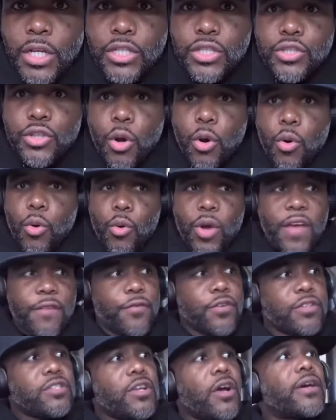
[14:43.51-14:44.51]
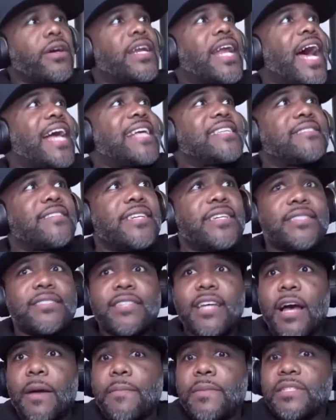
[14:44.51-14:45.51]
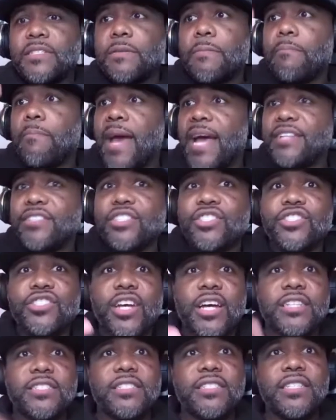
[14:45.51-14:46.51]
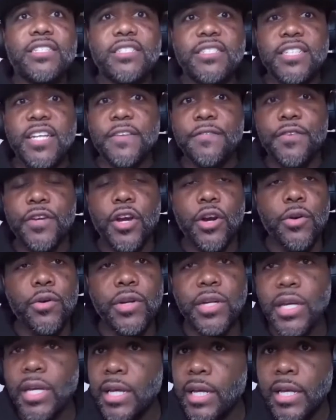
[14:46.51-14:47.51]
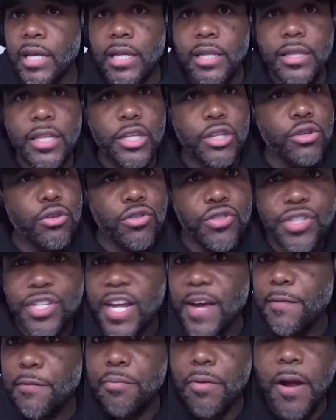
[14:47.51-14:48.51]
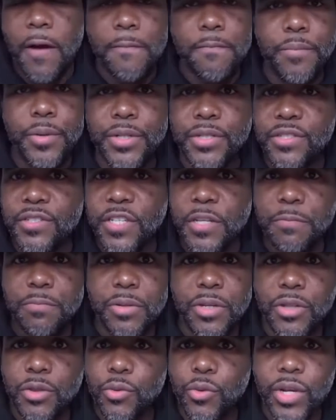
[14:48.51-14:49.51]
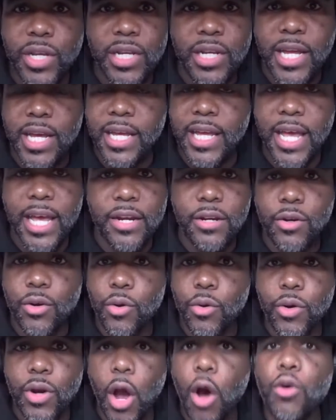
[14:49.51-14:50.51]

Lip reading: So if you're talking Isaiah Thomas and Magic Johnson and Steph Curry, then you shouldn't have a problem putting CP3 in that category.